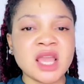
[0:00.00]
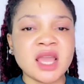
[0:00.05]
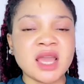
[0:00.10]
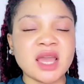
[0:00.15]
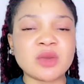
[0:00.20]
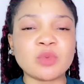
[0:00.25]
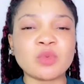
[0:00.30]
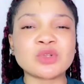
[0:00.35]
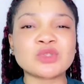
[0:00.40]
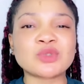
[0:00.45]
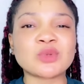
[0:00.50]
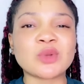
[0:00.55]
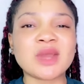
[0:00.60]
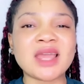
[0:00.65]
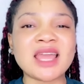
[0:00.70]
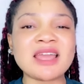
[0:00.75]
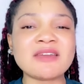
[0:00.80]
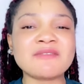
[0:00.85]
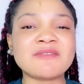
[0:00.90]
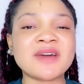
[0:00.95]
And
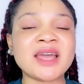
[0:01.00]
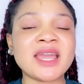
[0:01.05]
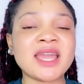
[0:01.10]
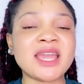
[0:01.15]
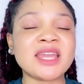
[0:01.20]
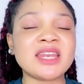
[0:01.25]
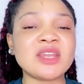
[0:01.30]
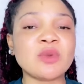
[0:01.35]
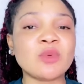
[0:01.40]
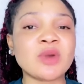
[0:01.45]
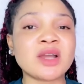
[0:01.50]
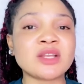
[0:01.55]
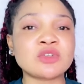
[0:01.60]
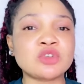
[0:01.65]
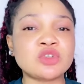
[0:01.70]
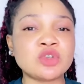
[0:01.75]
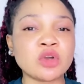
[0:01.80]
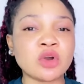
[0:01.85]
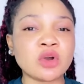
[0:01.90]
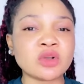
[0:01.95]
whatsoever
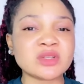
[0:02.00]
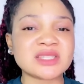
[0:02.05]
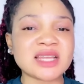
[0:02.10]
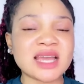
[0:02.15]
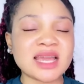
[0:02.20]
anyone does